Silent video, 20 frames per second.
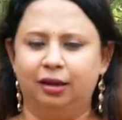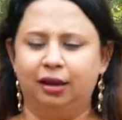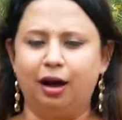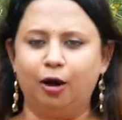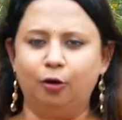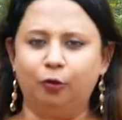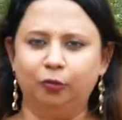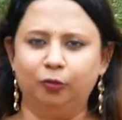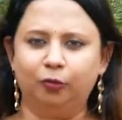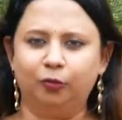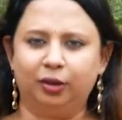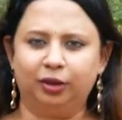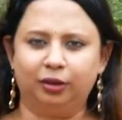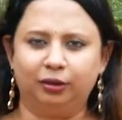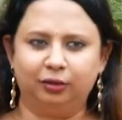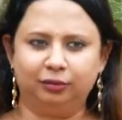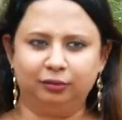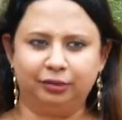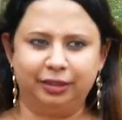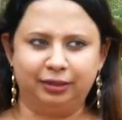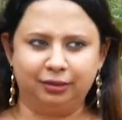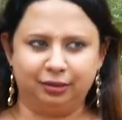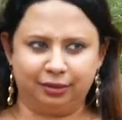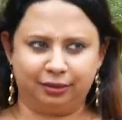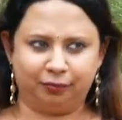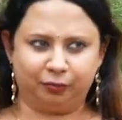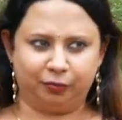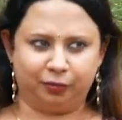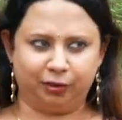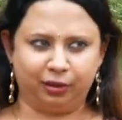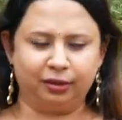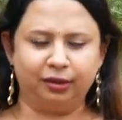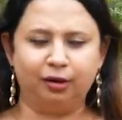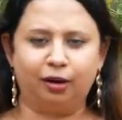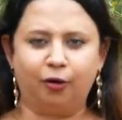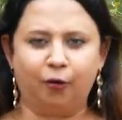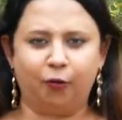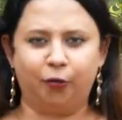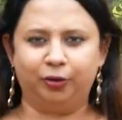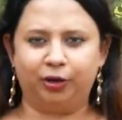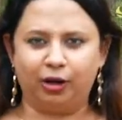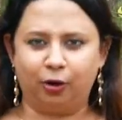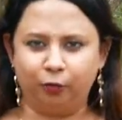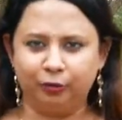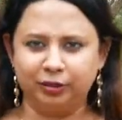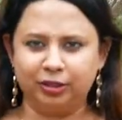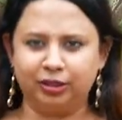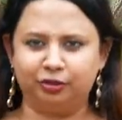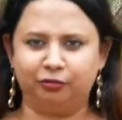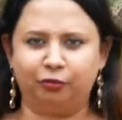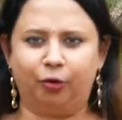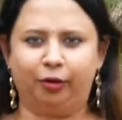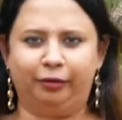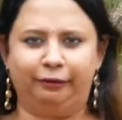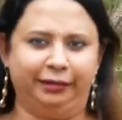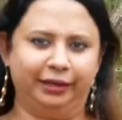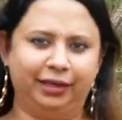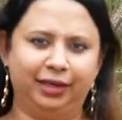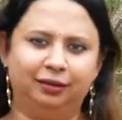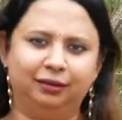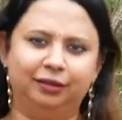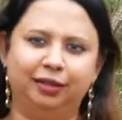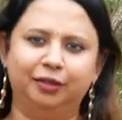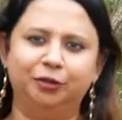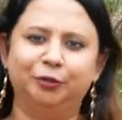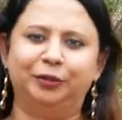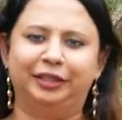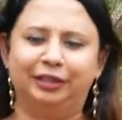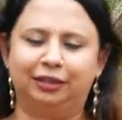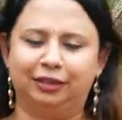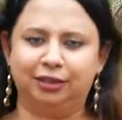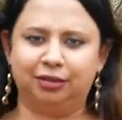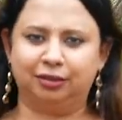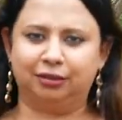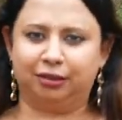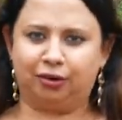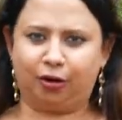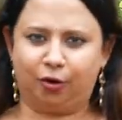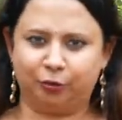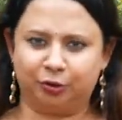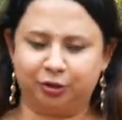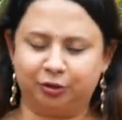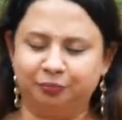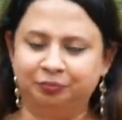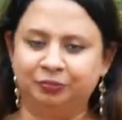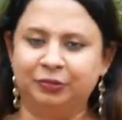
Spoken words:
how things are working out, how it's evolving, and then you increase the counts.